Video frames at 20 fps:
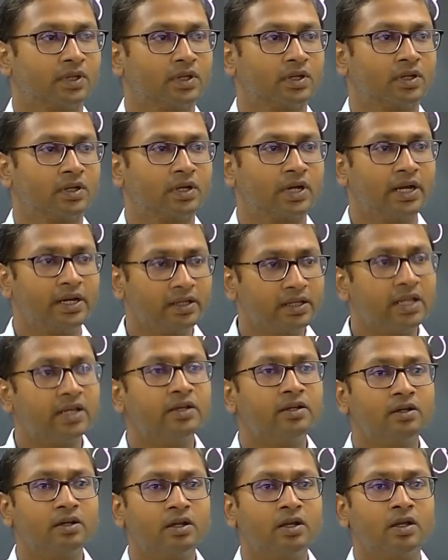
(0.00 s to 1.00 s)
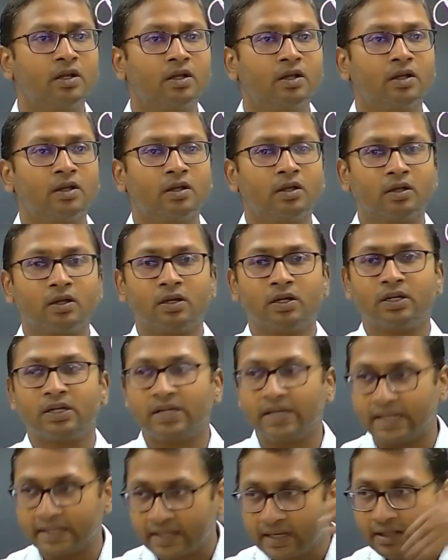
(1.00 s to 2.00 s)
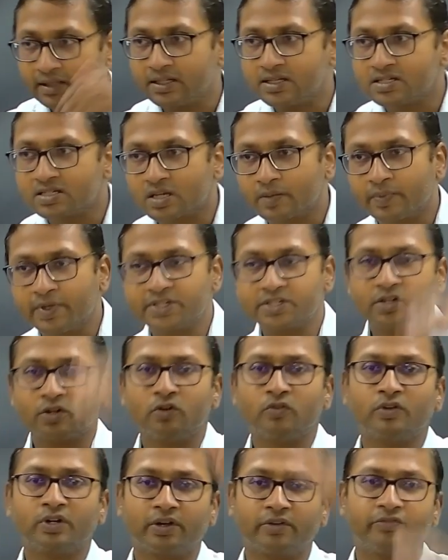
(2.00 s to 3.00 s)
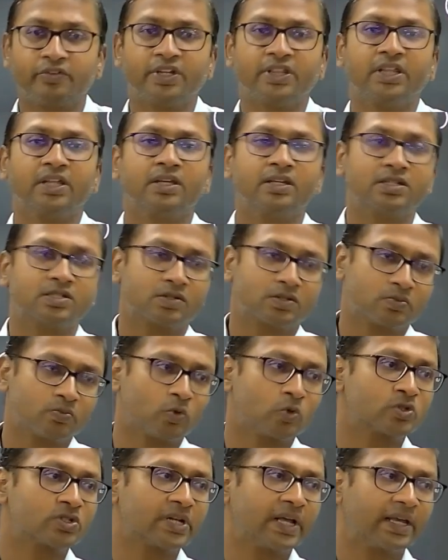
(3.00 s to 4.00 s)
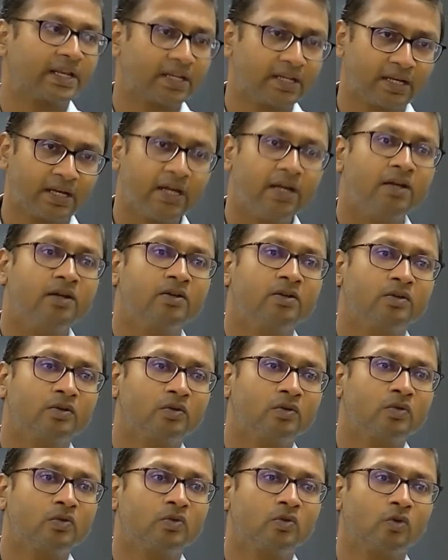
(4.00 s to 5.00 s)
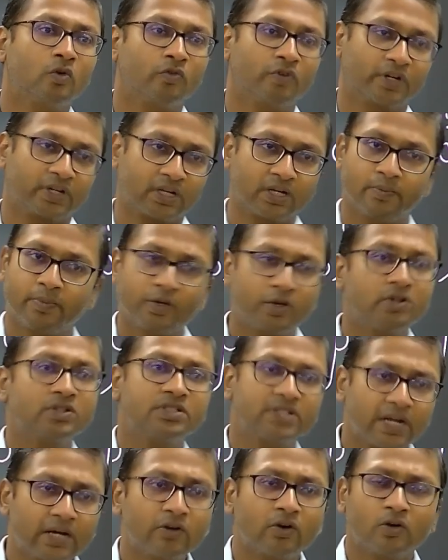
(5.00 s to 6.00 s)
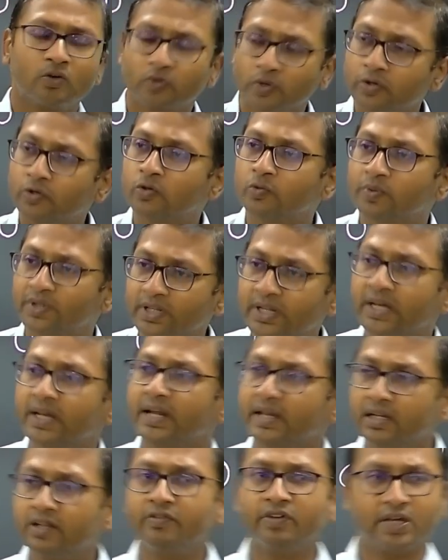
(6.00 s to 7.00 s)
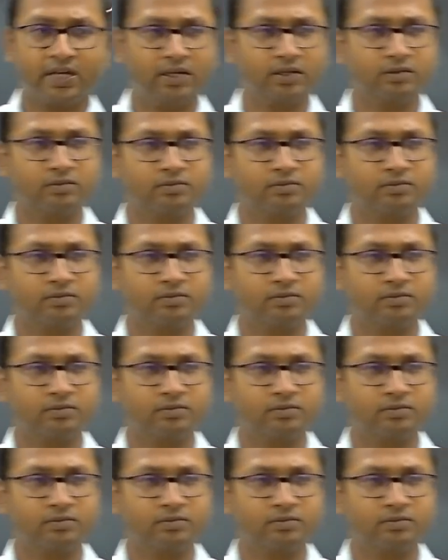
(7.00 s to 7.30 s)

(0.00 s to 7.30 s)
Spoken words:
right, then taking this summation over everything is most likely a overkill, because they are not going to be there anyway.